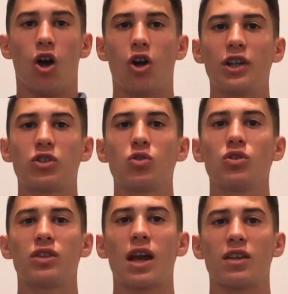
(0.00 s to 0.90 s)
Only 2
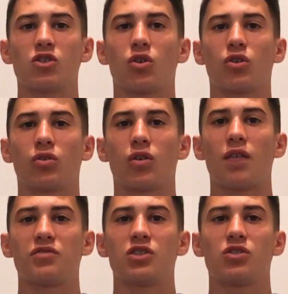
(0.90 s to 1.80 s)
days on the
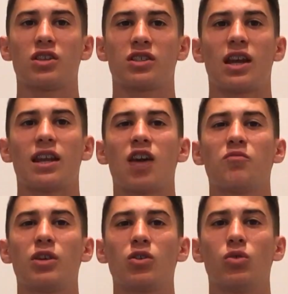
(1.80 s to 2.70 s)
graph since 2008
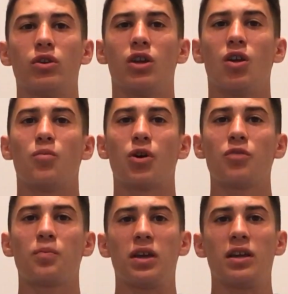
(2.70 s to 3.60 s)
have been good,
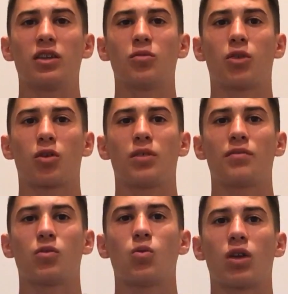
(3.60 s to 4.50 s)
both being in the bottom
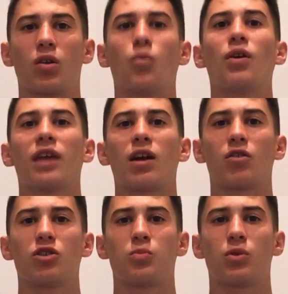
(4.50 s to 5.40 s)
left corner where the
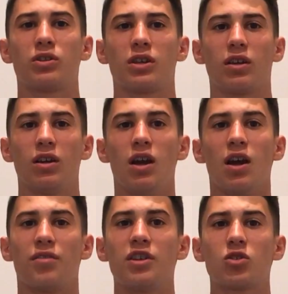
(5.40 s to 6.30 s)
arrow is pointing.
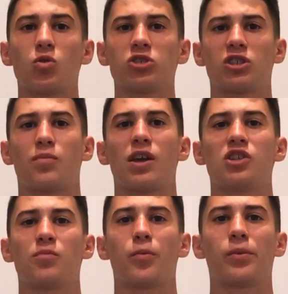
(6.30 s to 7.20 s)
This causes the
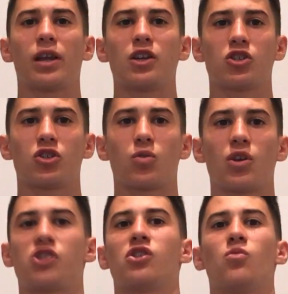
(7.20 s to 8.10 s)
Beijing population to
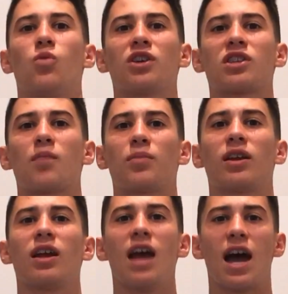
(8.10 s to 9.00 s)
question what is happening,
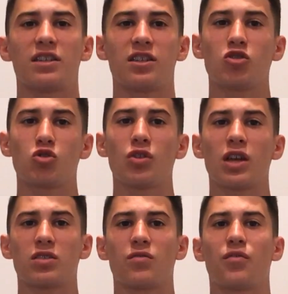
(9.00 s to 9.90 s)
as since
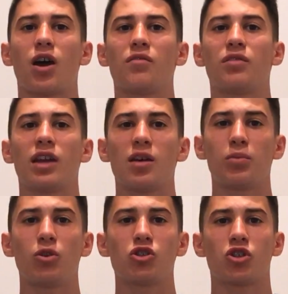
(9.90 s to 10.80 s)
2005 the
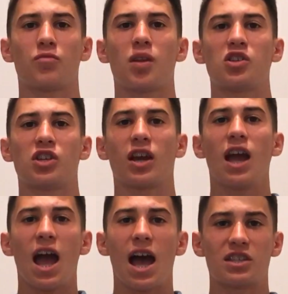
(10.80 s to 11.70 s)
air pollution of Beijing
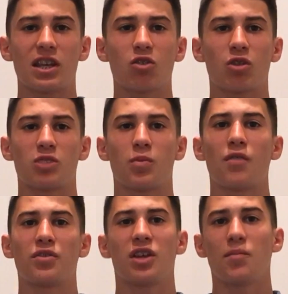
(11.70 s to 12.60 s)
has increased by
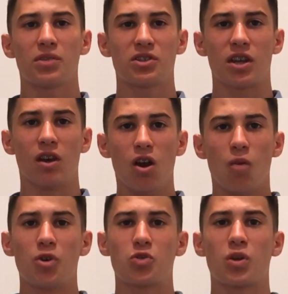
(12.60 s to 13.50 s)
over 10%,
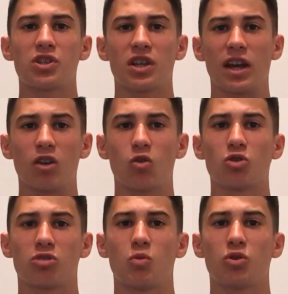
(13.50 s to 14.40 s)
which once again
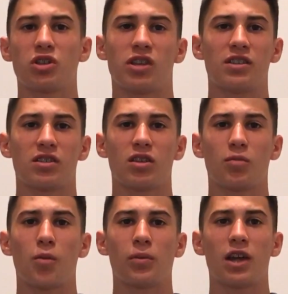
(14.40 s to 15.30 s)
causes more diseases in the
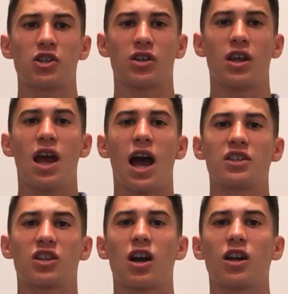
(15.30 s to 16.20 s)
population,
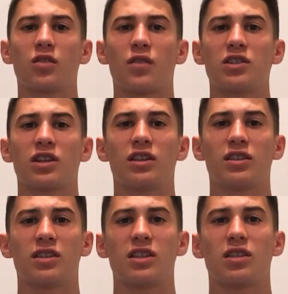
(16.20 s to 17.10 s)
as cardiovascular
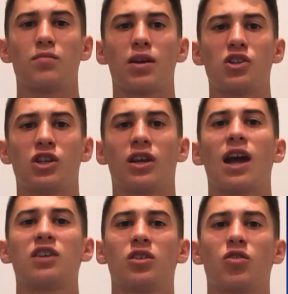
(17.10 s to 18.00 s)
disease in Beijing
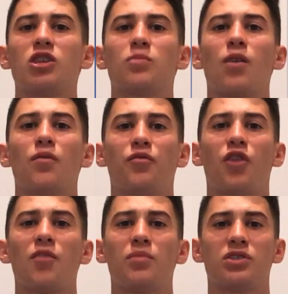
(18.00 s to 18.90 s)
has increased by over
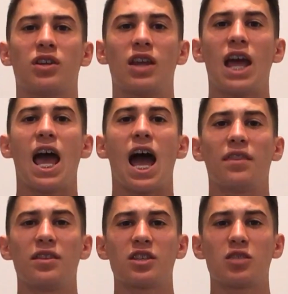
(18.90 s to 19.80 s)
5%,
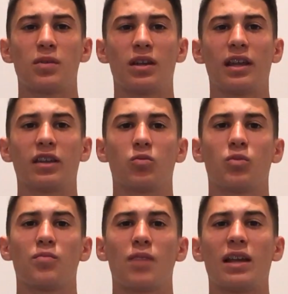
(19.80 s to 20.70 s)
and this has been linked
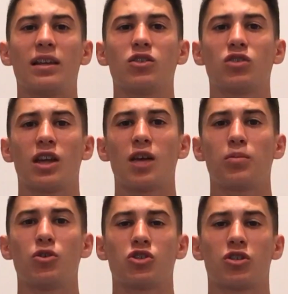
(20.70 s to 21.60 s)
mainly to the air
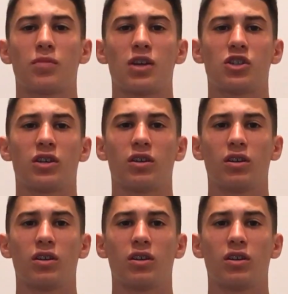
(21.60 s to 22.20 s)
pollution of Beijing.